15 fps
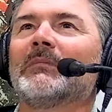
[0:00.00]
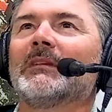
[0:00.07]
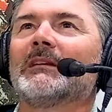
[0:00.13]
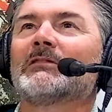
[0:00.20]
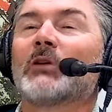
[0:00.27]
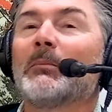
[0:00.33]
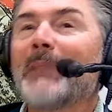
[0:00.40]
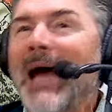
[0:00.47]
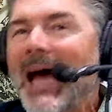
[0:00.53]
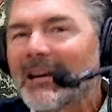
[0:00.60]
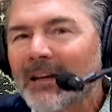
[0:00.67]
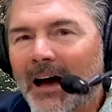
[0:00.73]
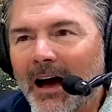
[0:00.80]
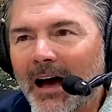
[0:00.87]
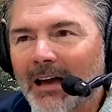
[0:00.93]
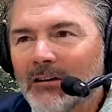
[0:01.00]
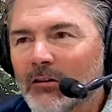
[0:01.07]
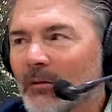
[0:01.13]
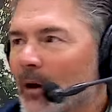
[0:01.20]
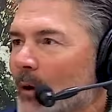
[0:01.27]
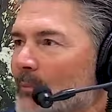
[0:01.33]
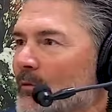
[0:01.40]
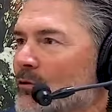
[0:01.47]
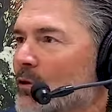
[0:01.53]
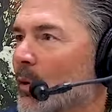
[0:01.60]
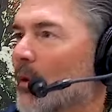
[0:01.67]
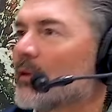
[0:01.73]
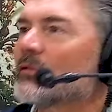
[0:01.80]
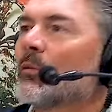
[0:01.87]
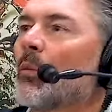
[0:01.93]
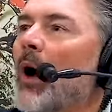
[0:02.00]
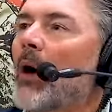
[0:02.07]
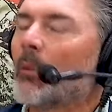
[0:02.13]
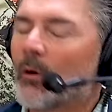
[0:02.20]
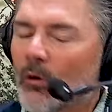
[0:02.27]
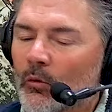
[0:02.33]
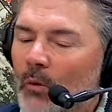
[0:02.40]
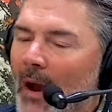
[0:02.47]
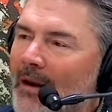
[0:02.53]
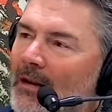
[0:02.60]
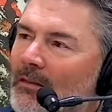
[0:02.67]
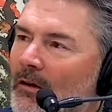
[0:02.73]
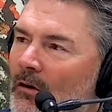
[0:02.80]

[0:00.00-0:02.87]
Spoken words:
So Matt and I developed this course, and while we were writing the